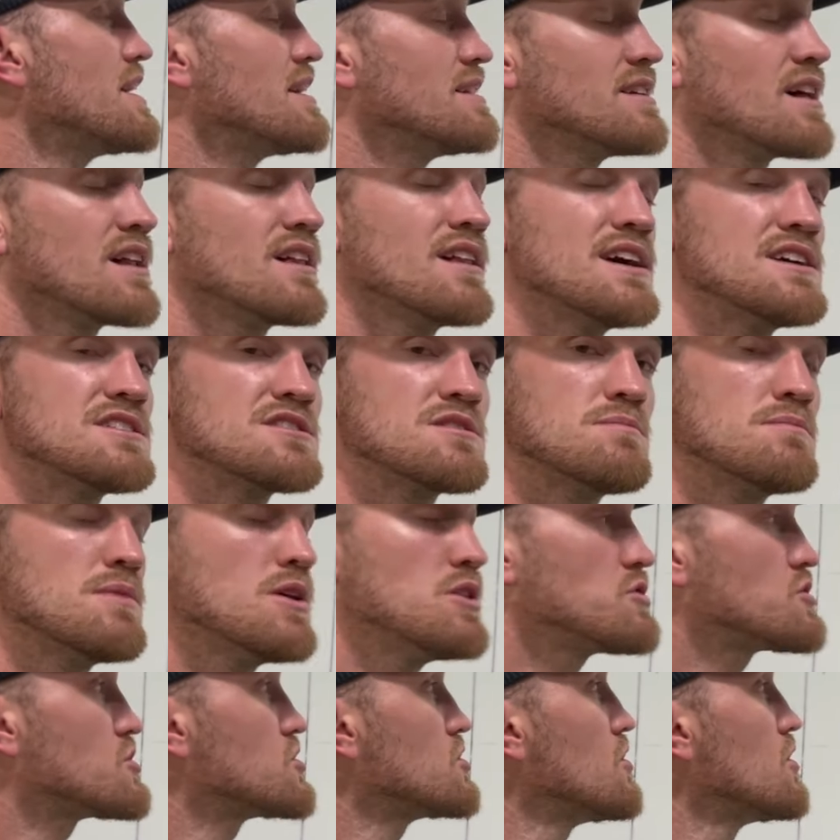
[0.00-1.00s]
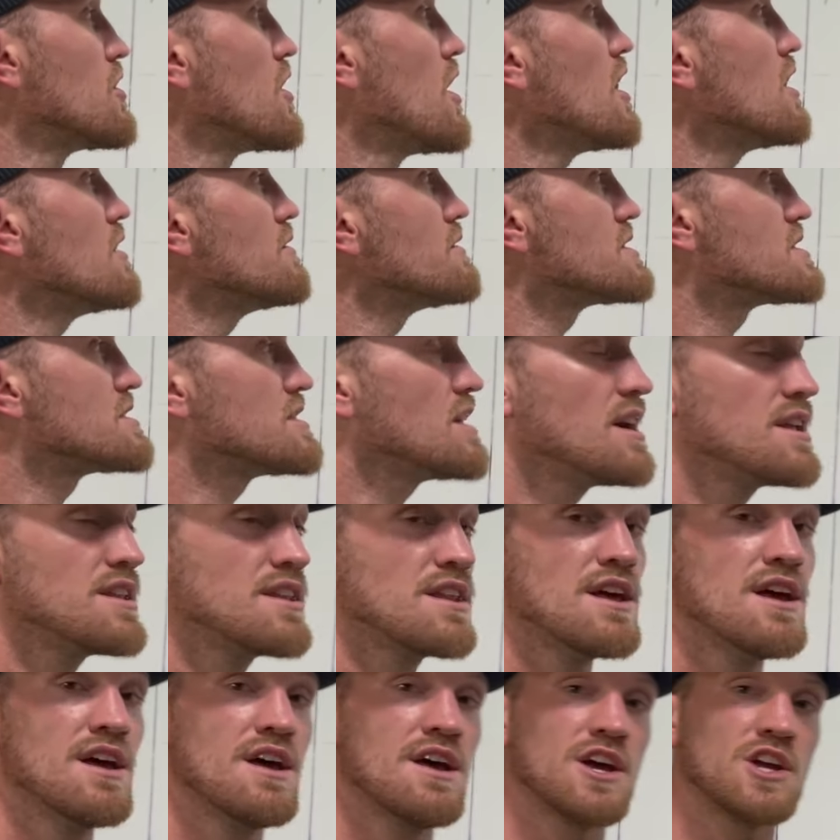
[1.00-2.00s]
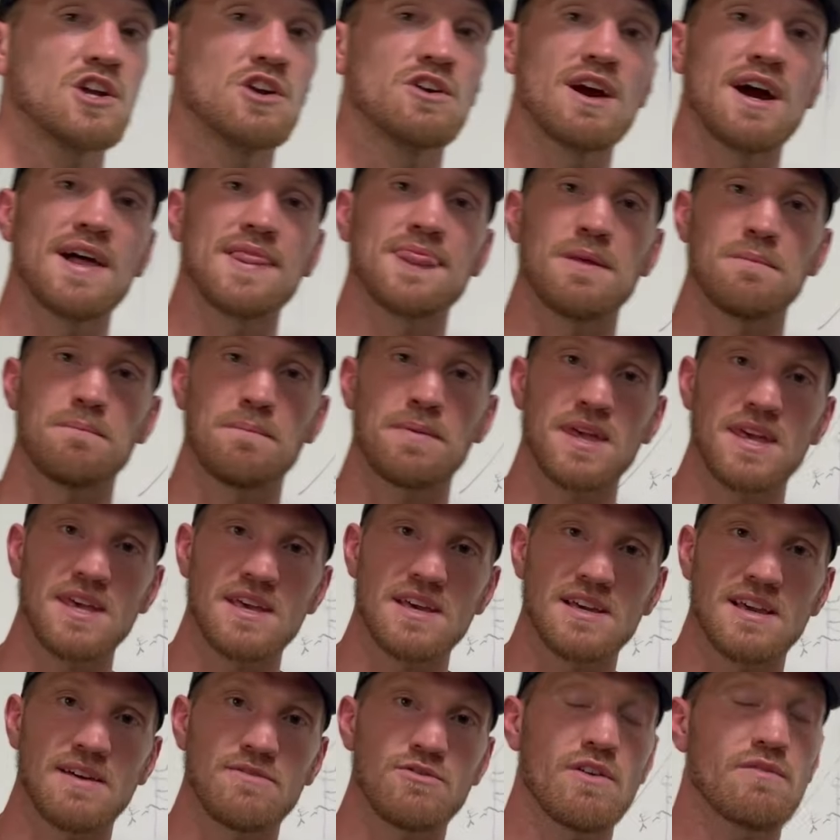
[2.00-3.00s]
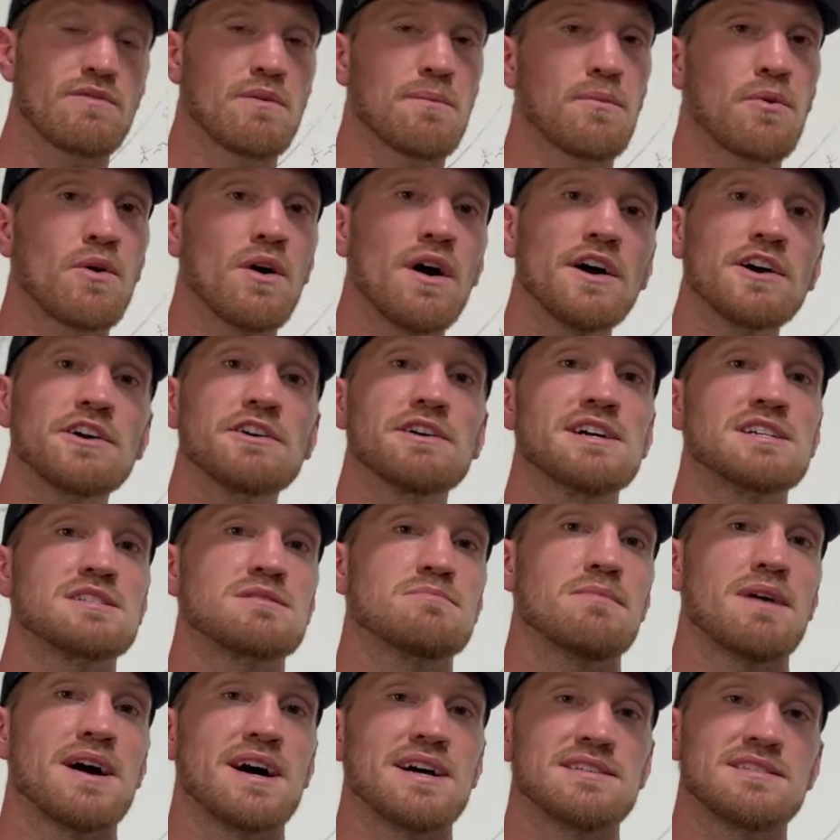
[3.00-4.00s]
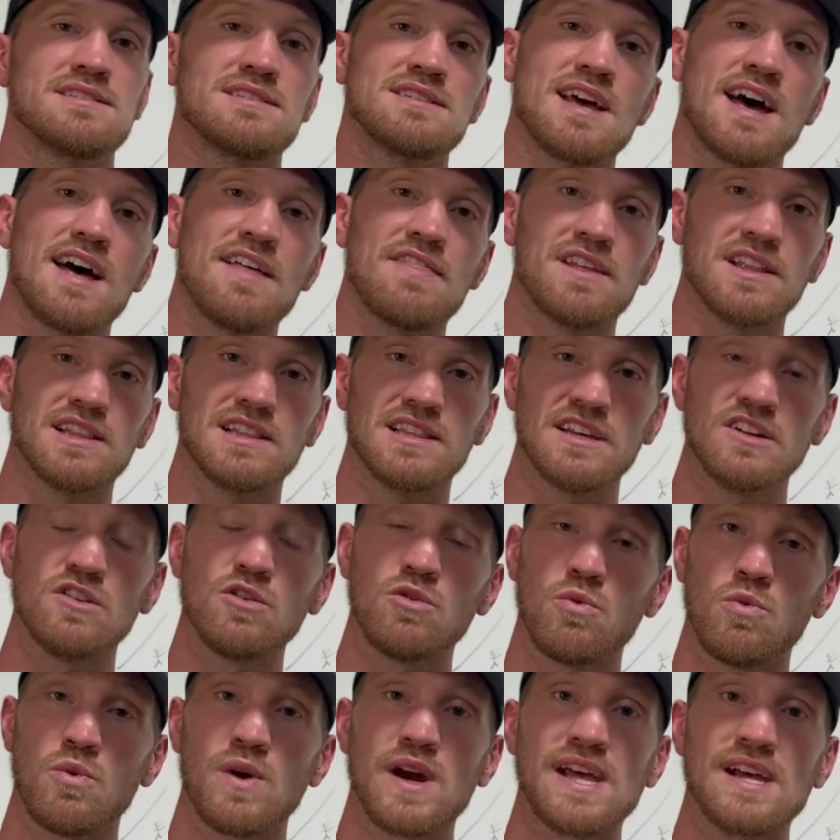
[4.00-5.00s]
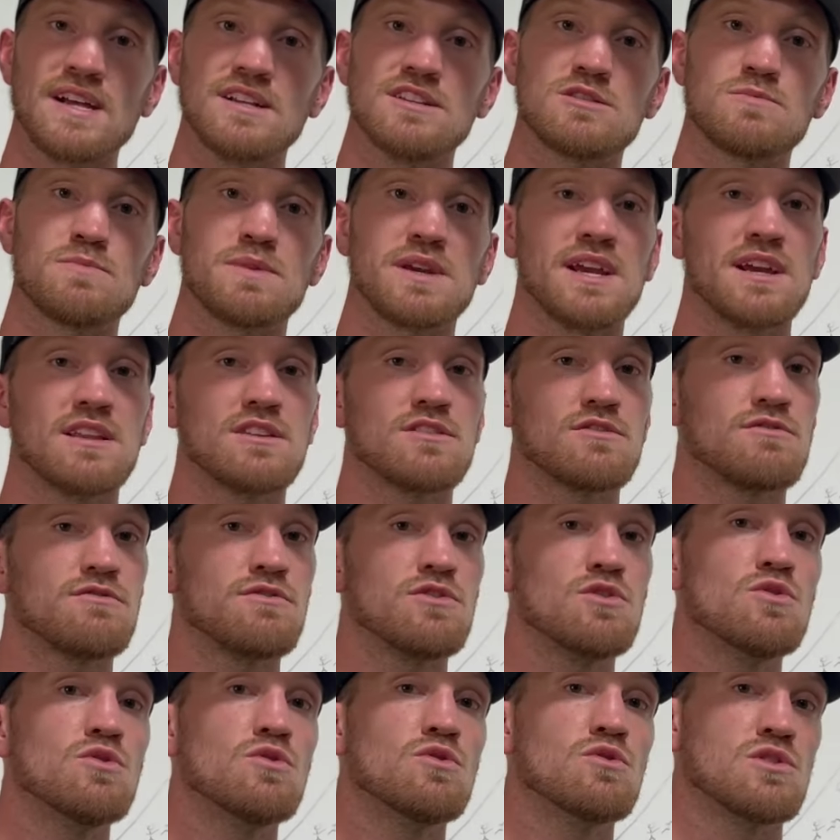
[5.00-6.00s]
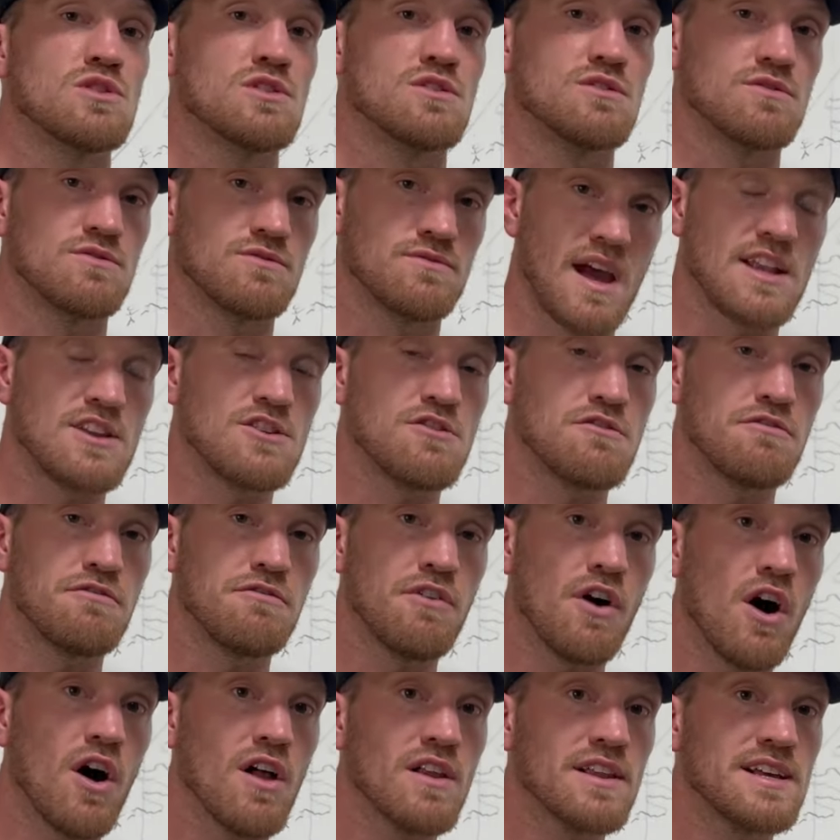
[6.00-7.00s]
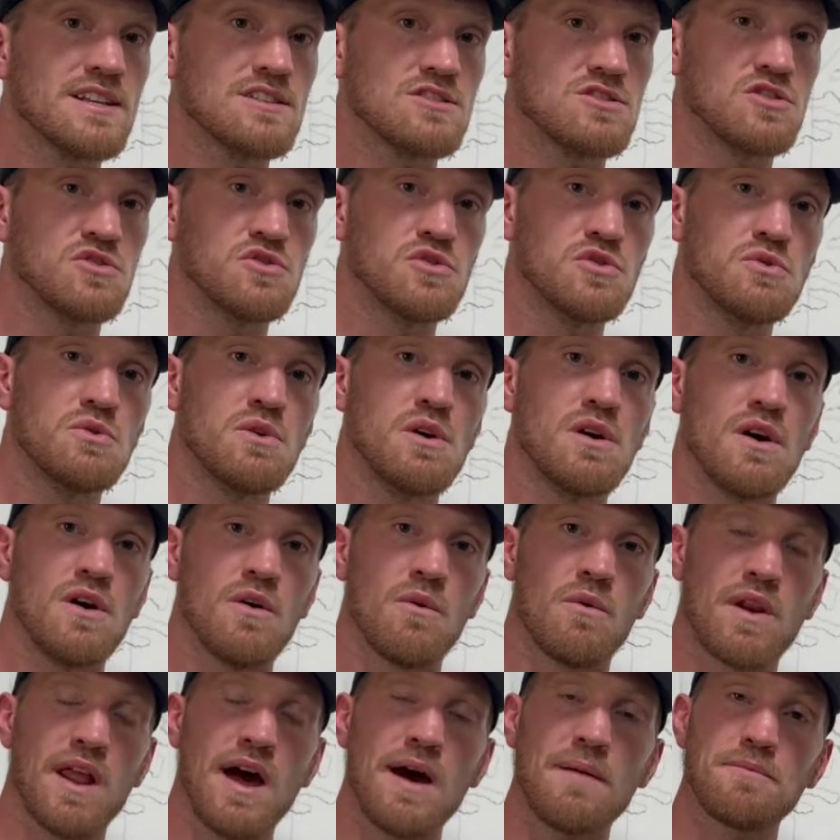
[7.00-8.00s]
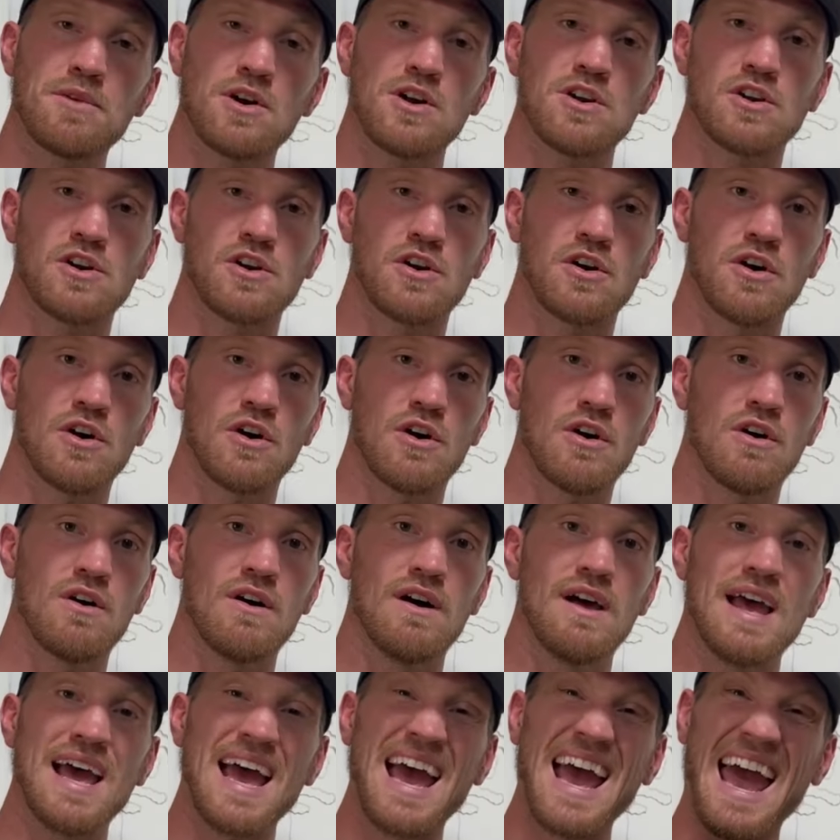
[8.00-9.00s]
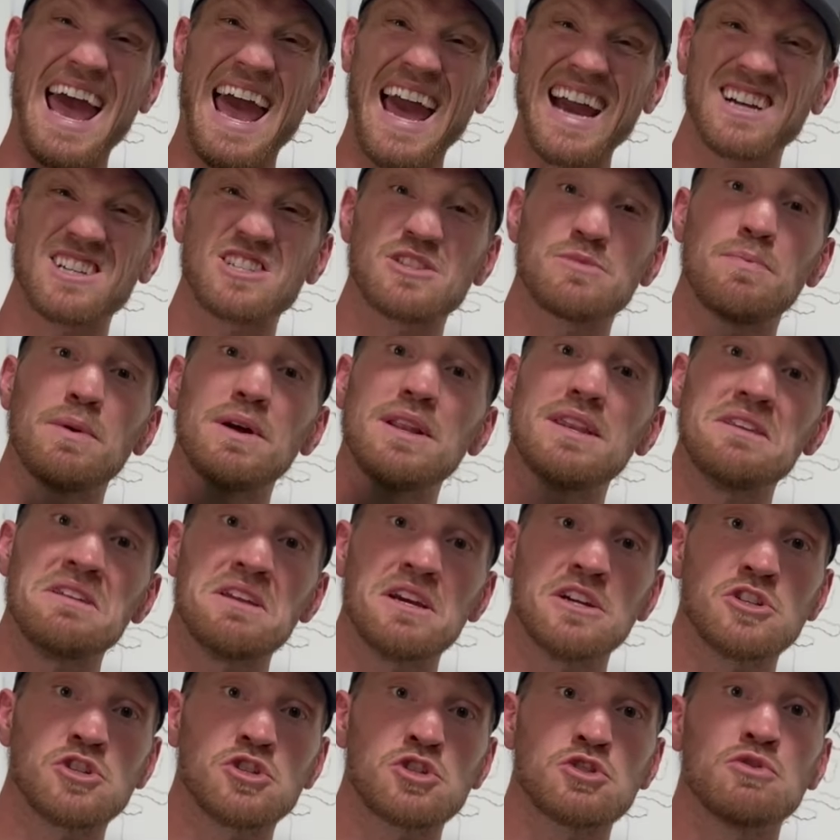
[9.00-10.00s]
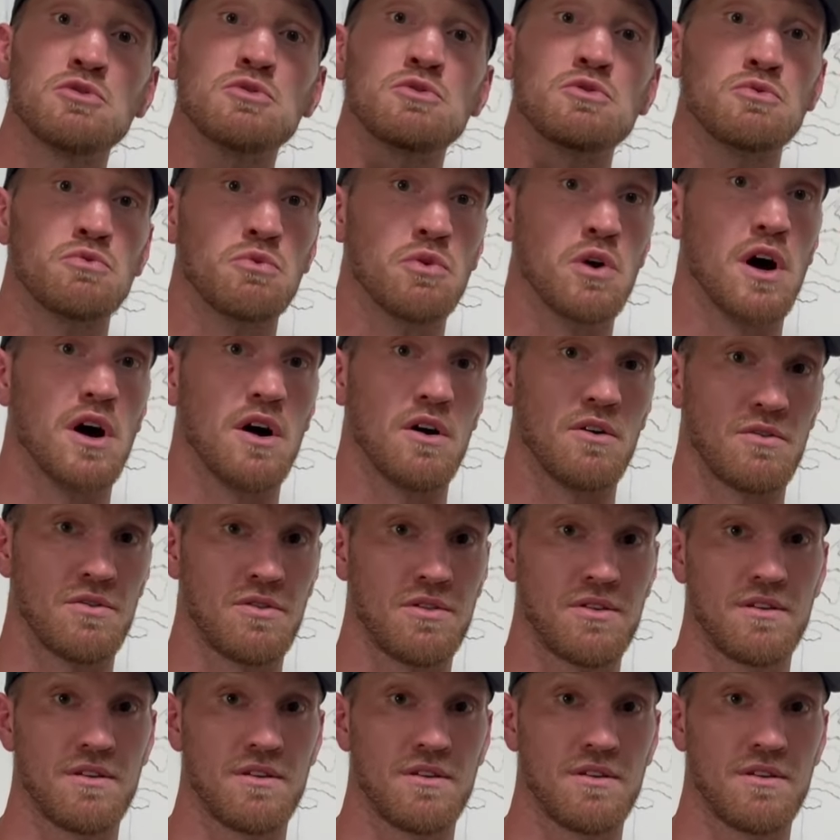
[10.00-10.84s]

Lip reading: a little less emotional, and all of a sudden, you're at the peak. If you have a progress mindset, then little wins begin to fuel you. And you fall into what I'm going to call exponential growth.